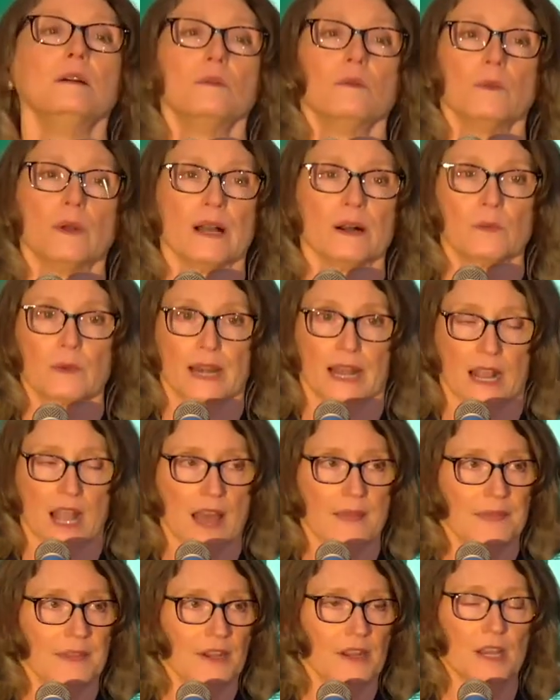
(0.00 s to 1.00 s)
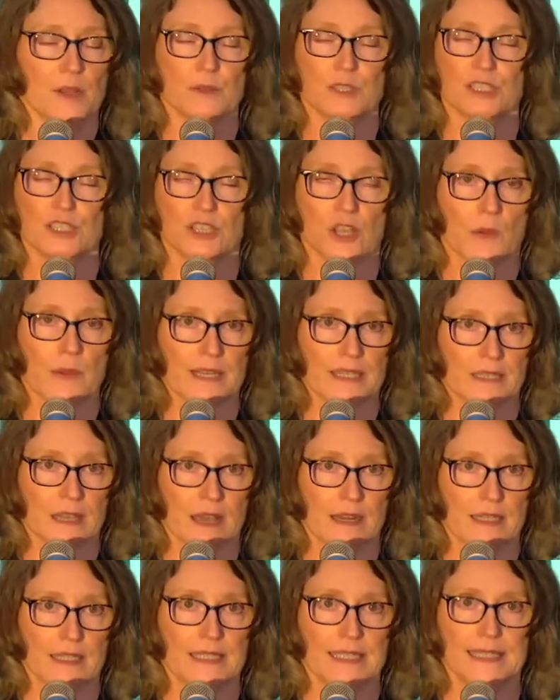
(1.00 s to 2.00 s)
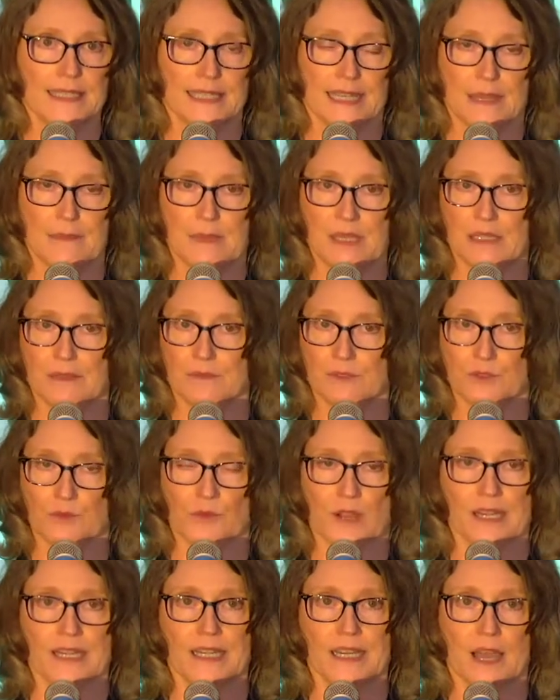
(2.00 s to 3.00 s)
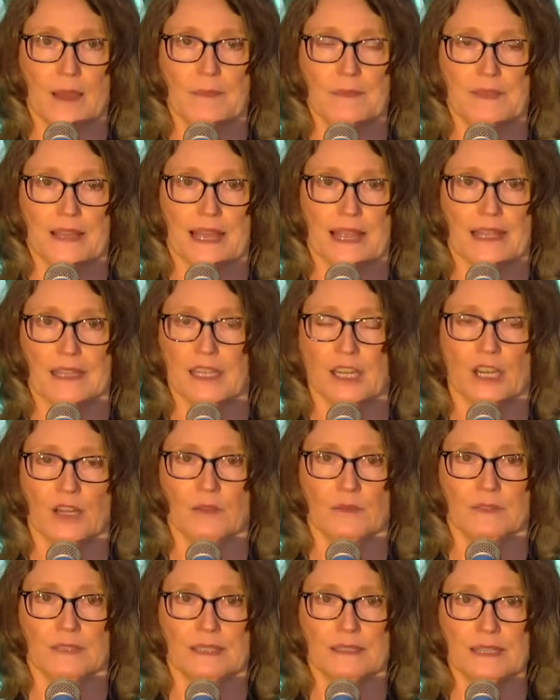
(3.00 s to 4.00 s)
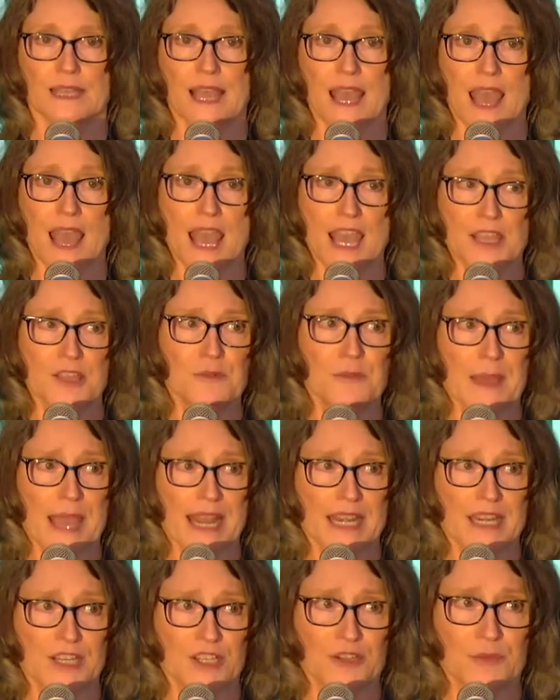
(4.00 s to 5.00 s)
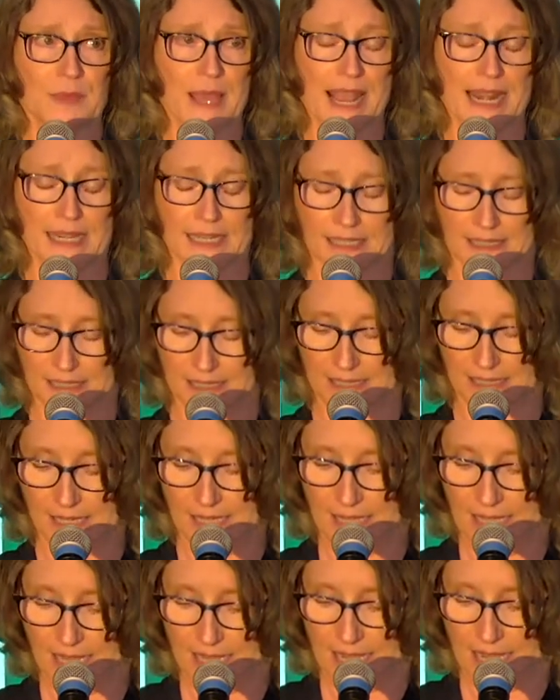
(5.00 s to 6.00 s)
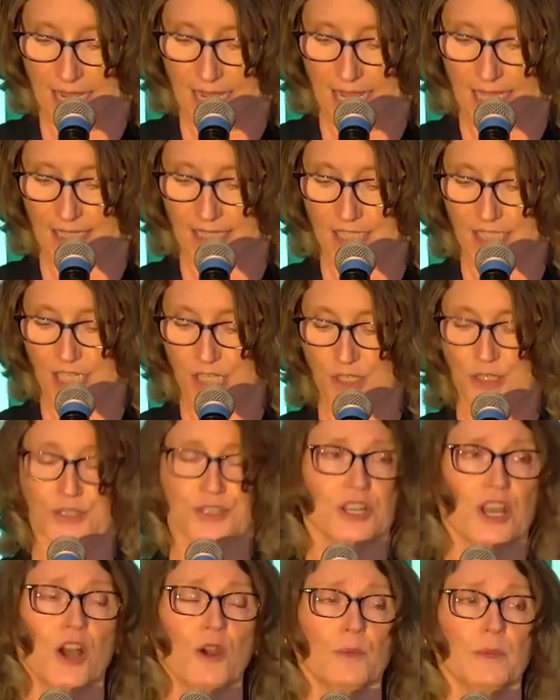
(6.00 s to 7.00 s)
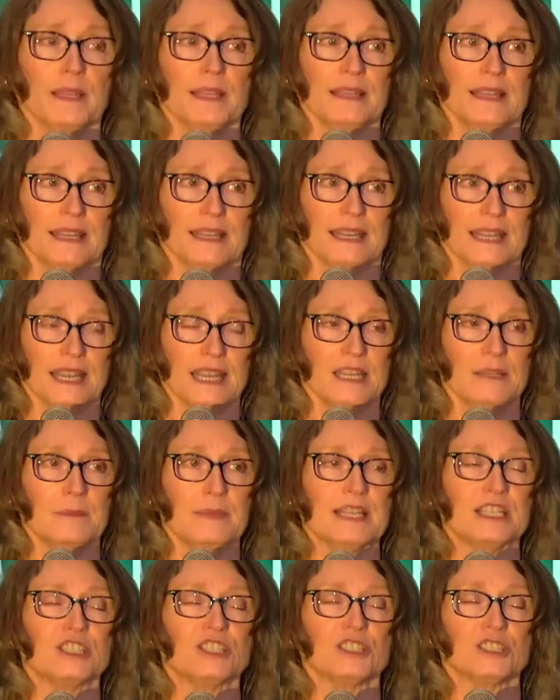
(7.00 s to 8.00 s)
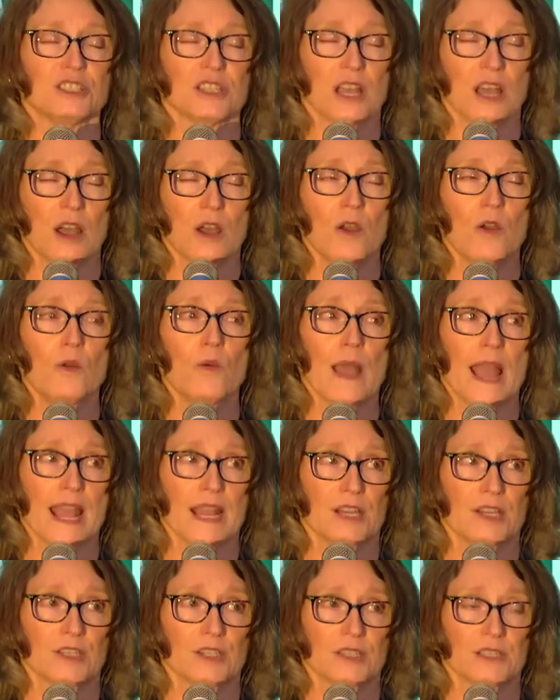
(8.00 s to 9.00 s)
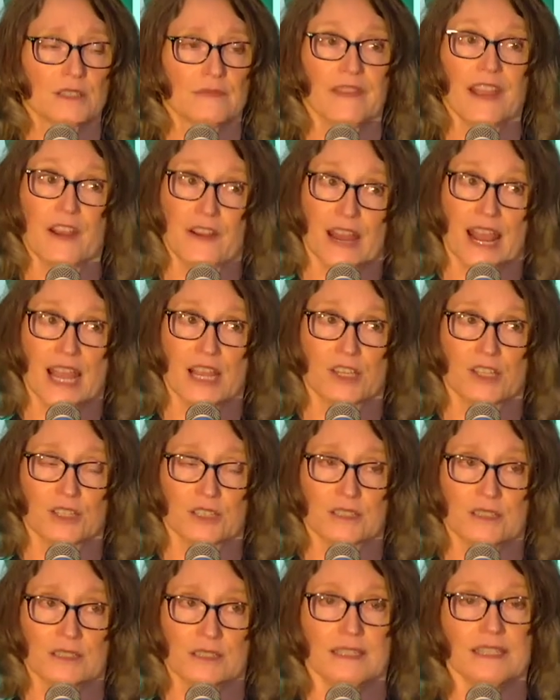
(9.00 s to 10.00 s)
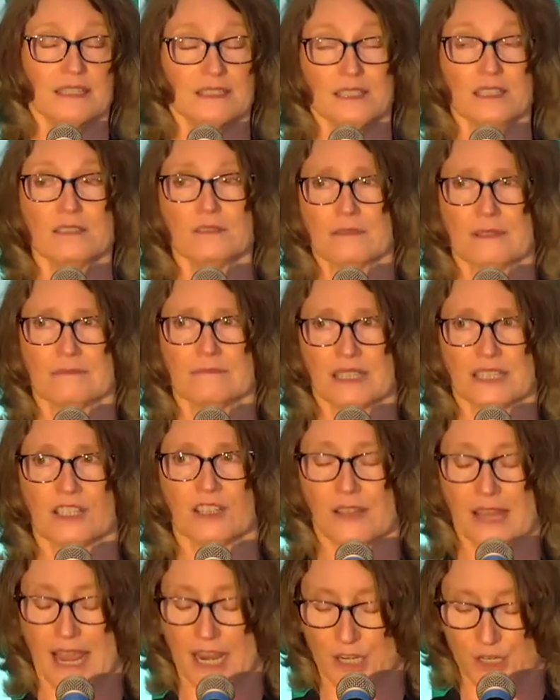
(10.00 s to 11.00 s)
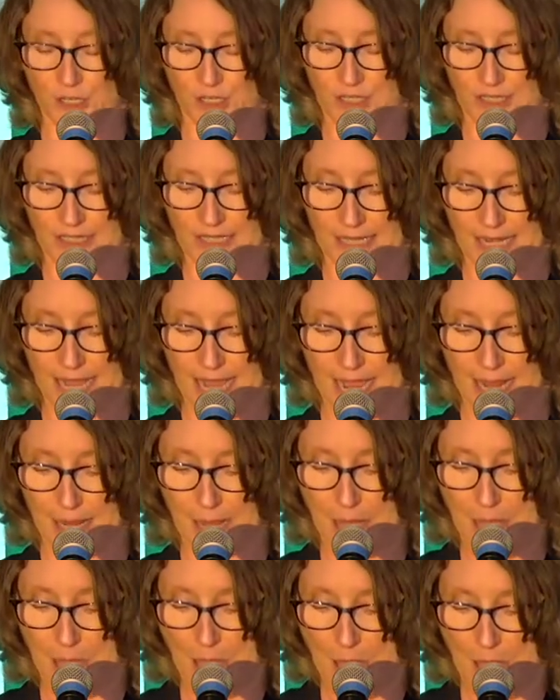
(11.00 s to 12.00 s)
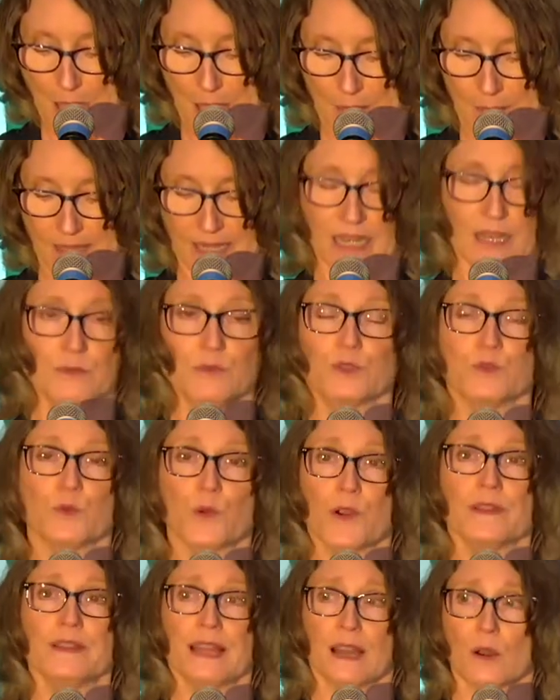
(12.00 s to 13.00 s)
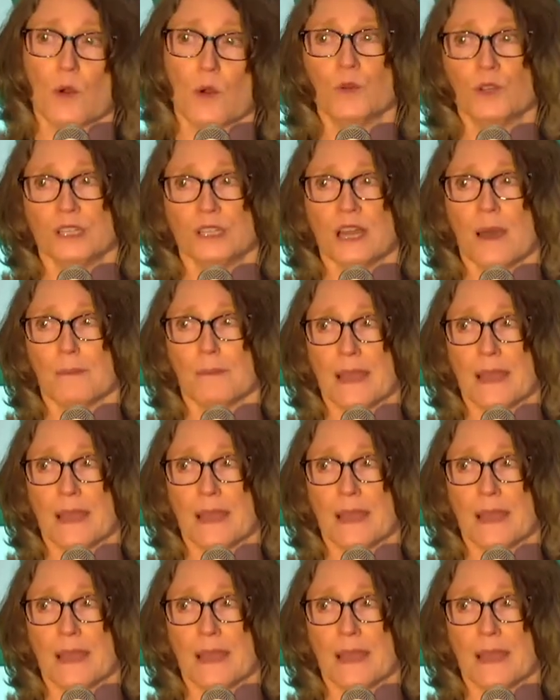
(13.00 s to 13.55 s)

Well, when I got there, he was so excited to see me. He was running up, you know, yay, you made it, you made it. His teacher told me that he had been so anxious, very anxious, and he's still a little anxious today, but he was worried that I would not